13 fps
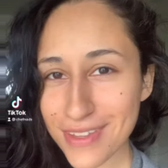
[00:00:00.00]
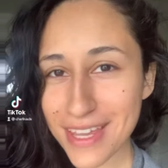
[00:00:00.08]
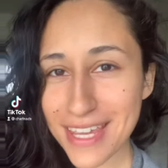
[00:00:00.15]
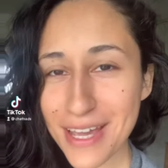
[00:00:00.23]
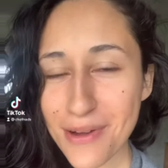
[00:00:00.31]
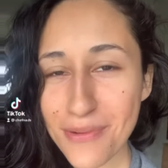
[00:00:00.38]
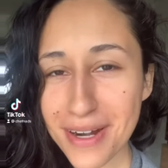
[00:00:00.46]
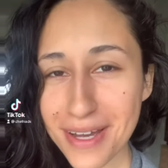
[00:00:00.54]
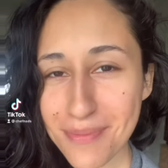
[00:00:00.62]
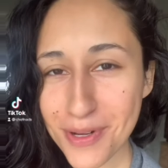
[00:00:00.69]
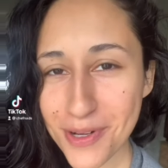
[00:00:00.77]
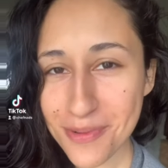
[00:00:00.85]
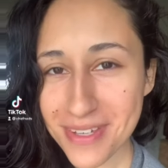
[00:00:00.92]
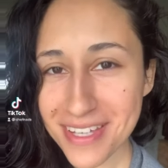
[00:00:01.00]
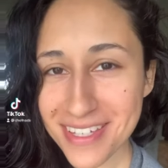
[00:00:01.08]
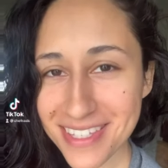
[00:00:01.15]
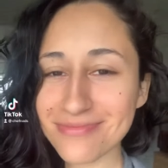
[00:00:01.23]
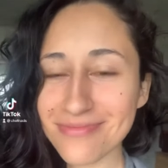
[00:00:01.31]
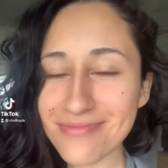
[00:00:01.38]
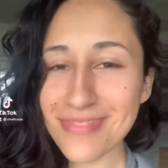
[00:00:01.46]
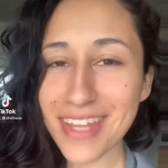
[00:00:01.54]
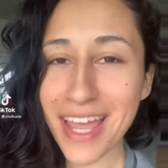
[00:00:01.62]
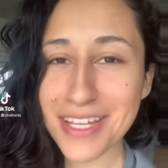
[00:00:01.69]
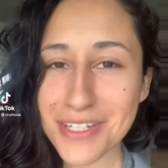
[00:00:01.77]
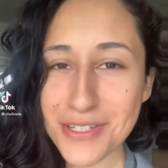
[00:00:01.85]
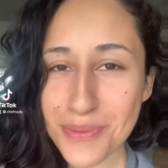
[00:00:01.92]
Yo, what up, homies?
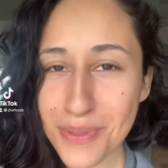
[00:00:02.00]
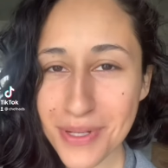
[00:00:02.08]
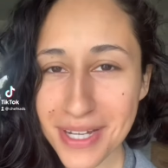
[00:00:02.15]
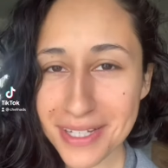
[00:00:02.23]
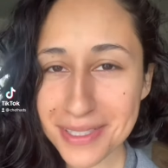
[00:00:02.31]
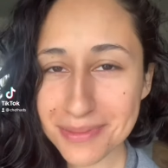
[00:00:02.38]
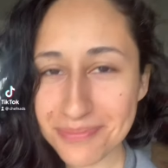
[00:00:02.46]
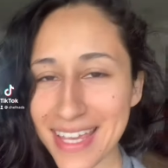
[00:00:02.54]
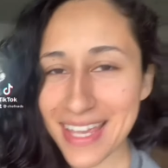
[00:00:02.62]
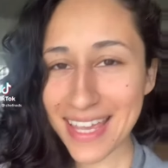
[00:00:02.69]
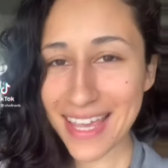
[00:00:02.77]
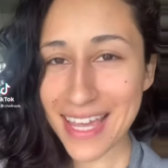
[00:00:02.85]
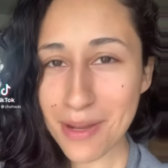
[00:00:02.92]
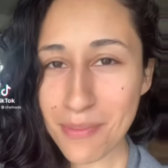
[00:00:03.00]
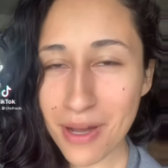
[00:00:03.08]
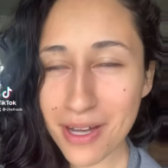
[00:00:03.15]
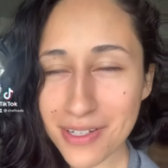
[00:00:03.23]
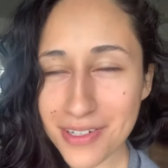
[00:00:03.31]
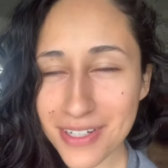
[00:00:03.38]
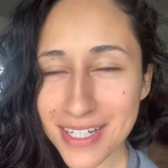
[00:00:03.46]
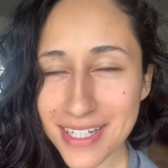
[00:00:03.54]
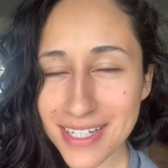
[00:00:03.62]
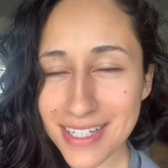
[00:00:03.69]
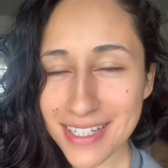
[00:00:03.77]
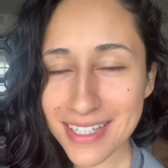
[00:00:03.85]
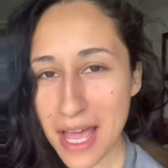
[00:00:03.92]
I just woke up and I'm
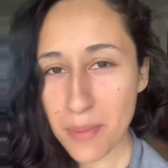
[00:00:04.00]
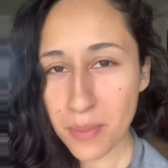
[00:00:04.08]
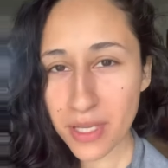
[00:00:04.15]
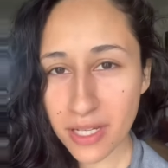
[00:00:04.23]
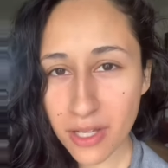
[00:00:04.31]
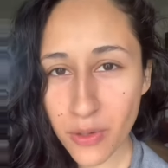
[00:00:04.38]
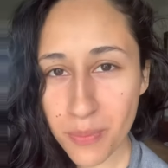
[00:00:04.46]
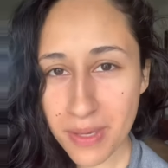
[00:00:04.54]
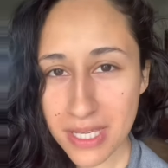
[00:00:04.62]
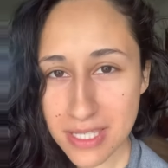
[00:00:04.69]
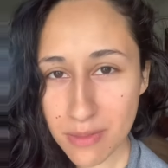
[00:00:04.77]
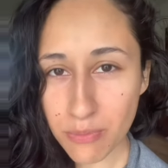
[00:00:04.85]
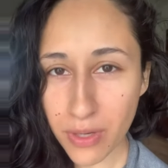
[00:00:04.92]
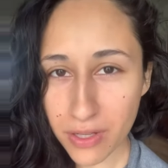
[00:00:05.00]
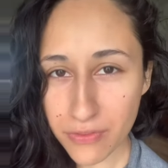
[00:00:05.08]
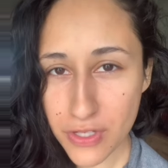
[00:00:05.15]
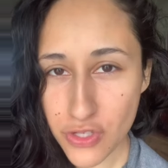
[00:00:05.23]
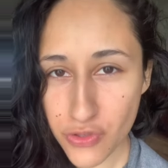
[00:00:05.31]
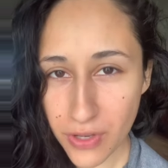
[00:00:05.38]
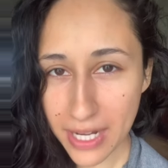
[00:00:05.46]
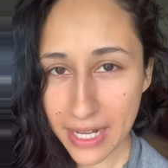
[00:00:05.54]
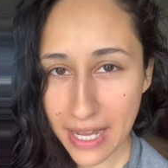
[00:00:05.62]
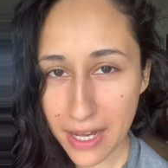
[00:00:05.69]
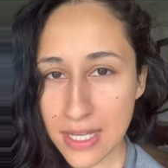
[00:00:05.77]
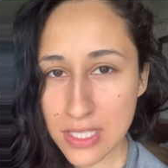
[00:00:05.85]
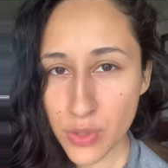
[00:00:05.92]
hungry. I'm gonna go make some breakfast right
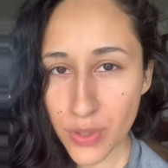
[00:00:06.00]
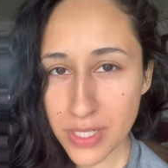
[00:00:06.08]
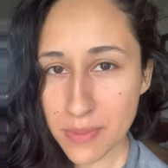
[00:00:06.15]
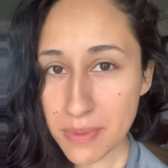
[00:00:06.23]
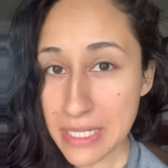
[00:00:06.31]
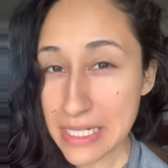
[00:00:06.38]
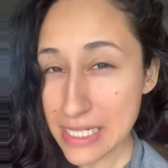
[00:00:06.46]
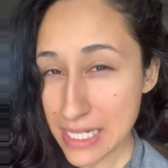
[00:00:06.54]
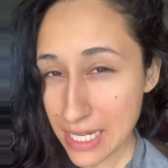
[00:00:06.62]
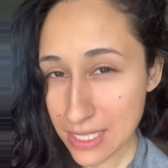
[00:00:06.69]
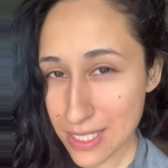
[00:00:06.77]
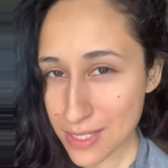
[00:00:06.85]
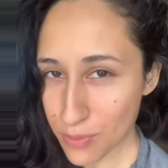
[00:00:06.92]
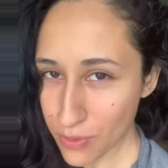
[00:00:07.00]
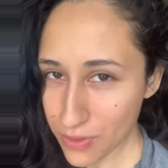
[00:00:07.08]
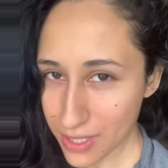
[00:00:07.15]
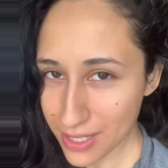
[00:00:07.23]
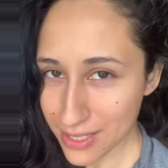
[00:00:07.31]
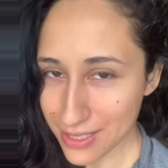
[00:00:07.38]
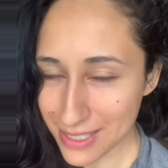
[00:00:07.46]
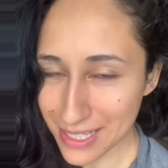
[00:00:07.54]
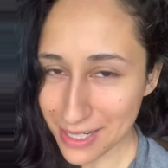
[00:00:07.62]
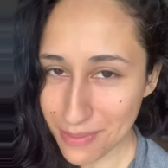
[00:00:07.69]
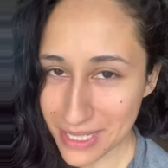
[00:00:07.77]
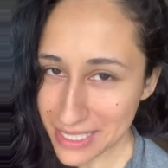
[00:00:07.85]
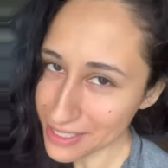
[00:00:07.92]
now. It's going to be a date smoothie. It's gonna
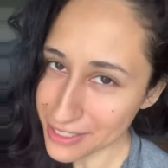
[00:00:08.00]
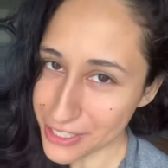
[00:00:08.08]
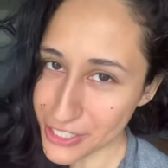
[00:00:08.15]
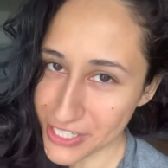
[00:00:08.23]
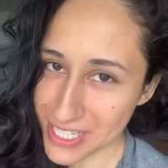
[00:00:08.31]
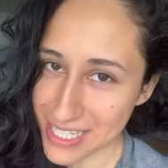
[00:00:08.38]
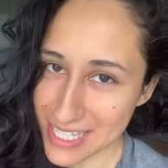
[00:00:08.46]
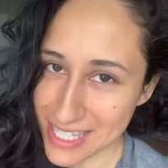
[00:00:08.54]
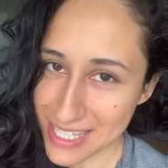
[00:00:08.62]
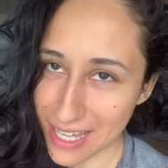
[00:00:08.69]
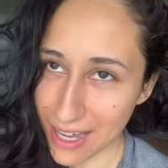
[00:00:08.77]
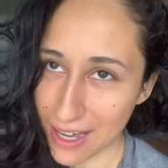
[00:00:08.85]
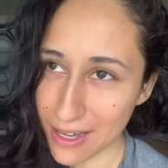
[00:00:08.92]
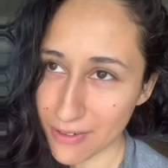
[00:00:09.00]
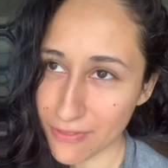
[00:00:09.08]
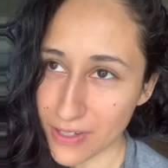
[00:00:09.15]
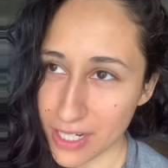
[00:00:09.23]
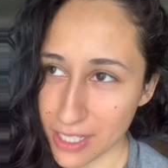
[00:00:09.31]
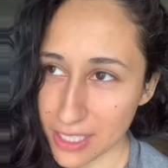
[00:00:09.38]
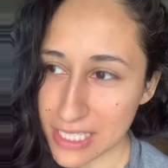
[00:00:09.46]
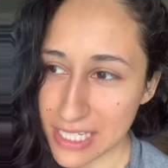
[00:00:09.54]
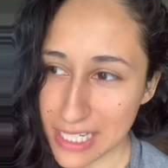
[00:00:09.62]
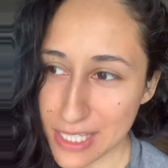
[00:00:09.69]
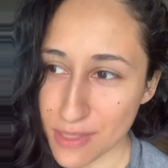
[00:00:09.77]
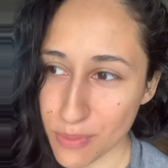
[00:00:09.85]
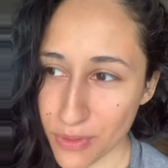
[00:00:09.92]
be delicious. Vanilla
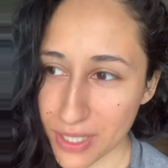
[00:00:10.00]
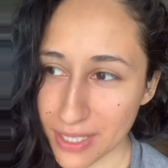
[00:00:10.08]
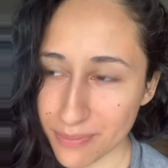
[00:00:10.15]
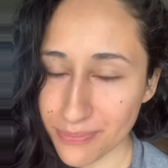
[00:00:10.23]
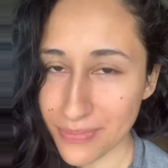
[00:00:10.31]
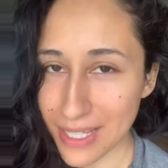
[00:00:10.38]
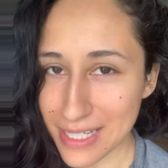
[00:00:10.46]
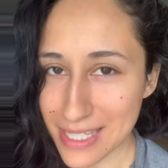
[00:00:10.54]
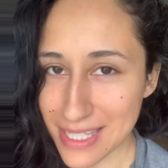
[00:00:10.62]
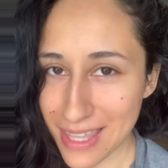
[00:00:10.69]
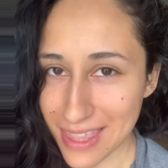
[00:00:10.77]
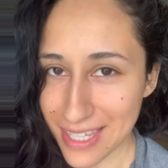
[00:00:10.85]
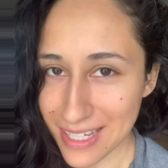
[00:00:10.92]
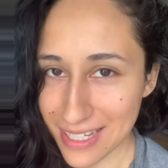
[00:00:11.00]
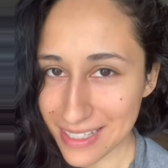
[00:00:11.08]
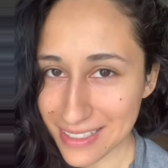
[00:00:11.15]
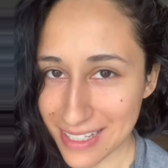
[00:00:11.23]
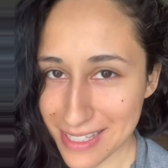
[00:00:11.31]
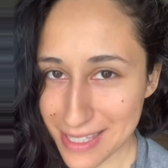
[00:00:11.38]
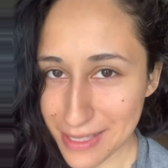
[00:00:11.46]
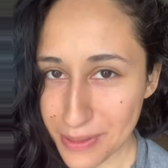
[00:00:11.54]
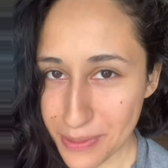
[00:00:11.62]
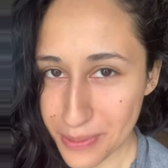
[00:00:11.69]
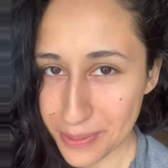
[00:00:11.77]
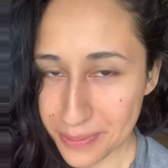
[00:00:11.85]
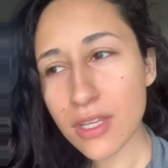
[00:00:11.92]
date smoothie. That's the thing, that's the
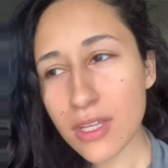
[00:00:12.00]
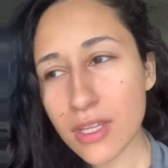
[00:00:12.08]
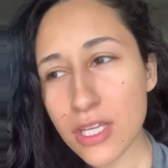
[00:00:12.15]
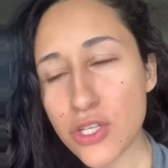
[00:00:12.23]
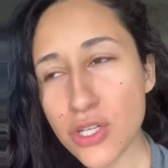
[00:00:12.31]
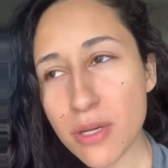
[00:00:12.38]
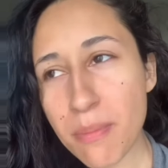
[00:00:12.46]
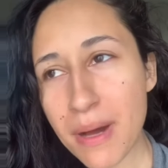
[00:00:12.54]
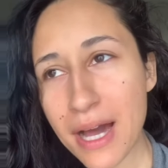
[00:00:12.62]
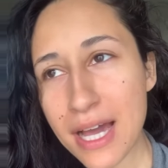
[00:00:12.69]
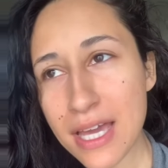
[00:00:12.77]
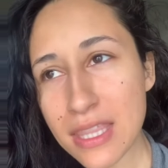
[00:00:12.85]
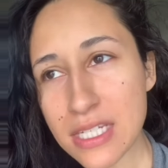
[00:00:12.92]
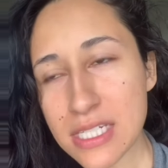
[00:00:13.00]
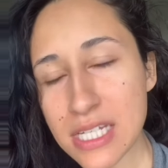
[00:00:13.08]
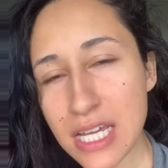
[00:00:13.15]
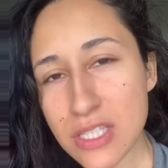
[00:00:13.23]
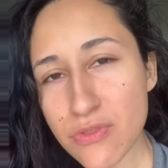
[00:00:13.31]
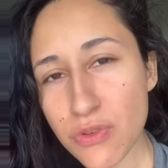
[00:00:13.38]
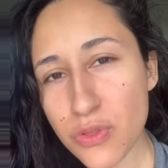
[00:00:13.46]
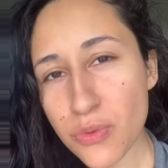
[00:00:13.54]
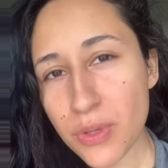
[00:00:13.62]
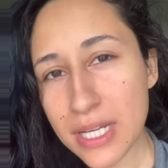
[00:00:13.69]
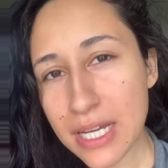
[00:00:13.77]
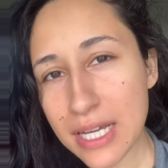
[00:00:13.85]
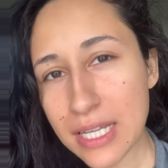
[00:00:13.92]
goal. You could buy the dates for
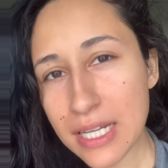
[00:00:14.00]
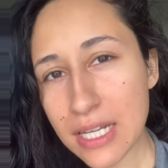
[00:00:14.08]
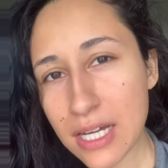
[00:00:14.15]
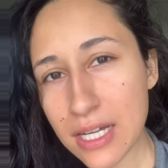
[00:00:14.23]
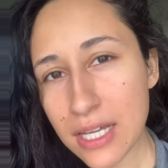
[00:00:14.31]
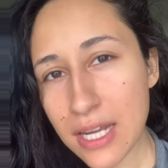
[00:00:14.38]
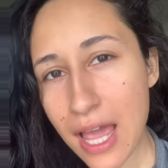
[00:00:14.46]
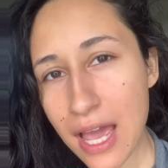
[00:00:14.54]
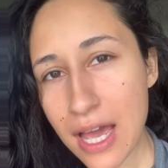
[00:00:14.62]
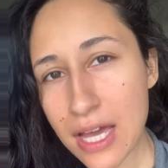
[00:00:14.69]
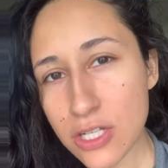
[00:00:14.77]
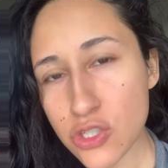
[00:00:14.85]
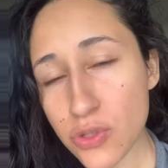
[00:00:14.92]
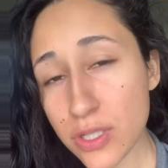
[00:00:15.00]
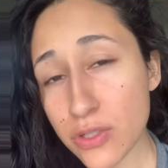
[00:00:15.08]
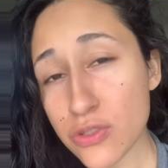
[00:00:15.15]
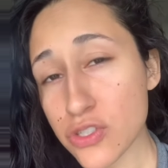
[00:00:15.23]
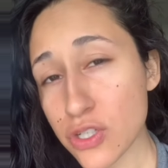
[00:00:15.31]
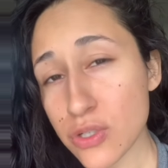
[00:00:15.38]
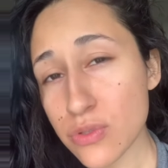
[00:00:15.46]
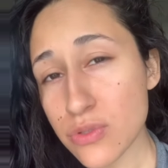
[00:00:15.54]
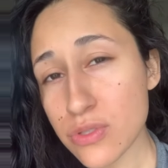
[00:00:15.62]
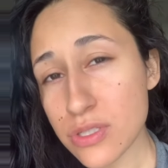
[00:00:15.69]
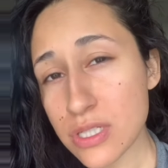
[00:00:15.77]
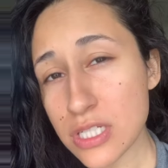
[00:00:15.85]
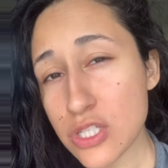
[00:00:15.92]
$3.99 at Trader
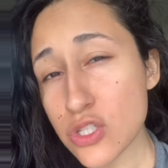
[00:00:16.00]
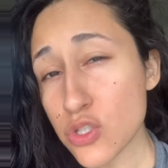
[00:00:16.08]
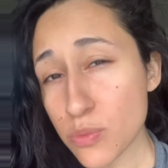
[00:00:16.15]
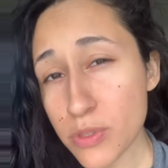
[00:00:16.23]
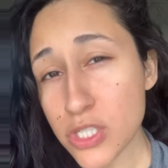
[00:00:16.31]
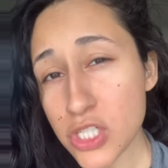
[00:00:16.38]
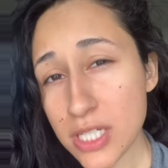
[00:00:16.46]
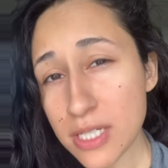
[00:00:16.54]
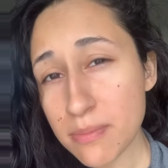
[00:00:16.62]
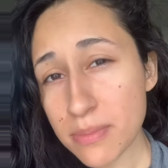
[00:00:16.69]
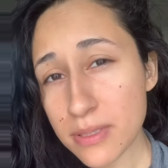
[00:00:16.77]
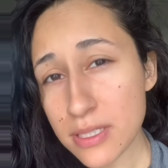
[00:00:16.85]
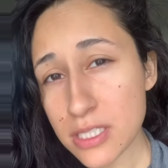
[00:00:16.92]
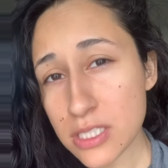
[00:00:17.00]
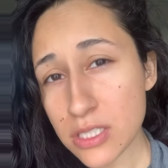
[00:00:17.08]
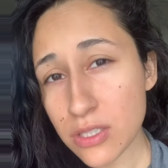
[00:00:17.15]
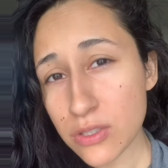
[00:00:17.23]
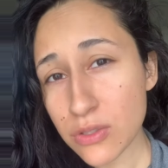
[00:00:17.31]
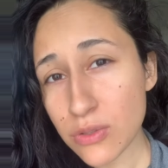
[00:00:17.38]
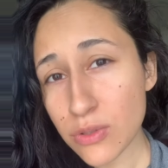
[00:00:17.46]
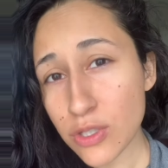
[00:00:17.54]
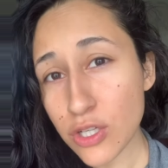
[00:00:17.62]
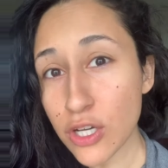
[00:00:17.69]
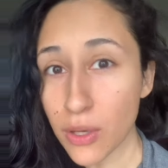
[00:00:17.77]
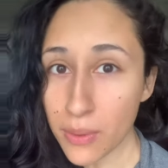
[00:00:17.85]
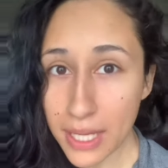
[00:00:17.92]
Joe's. It's super cheap, so
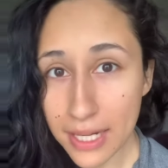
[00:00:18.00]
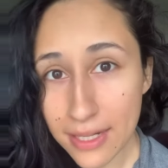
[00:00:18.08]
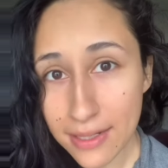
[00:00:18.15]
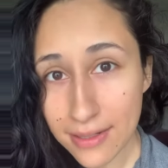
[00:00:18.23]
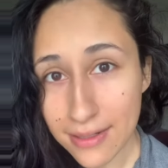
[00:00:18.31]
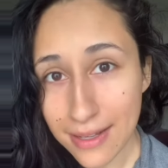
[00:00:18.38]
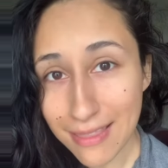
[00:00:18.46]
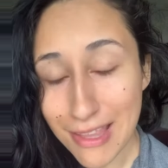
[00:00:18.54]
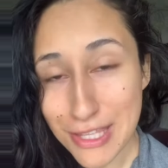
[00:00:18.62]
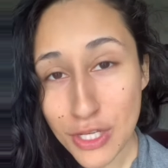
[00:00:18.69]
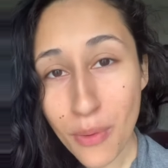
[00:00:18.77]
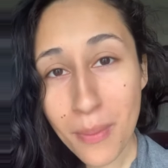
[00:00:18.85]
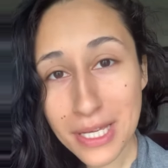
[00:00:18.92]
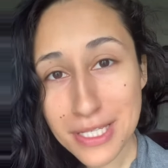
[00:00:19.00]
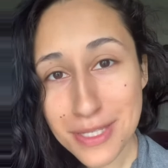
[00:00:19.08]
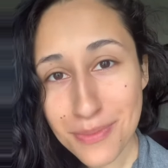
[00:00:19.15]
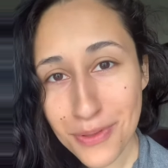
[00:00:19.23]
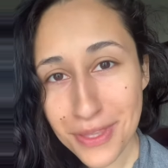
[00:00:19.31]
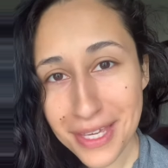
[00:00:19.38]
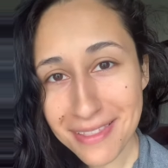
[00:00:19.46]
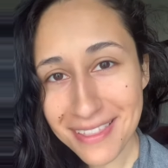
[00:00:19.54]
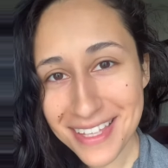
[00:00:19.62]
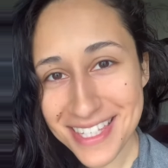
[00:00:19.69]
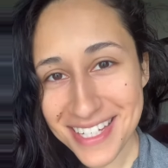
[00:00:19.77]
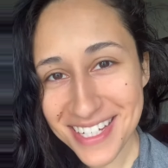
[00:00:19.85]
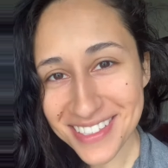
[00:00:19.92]
go get it and let's go make a smoothie.
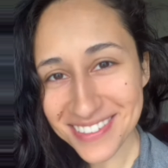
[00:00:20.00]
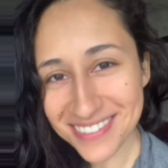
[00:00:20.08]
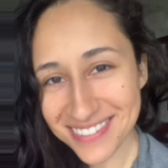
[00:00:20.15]
Let's go.